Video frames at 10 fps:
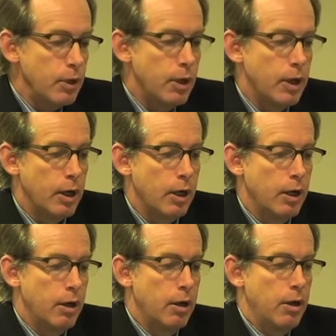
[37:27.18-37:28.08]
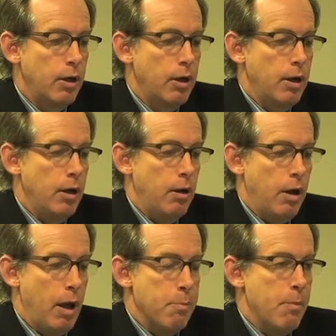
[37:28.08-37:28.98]
uh,
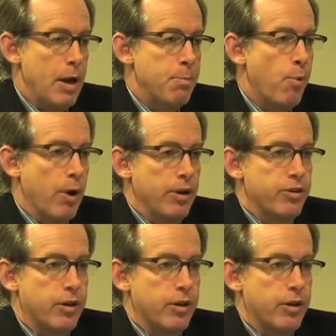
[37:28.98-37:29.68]
at many points,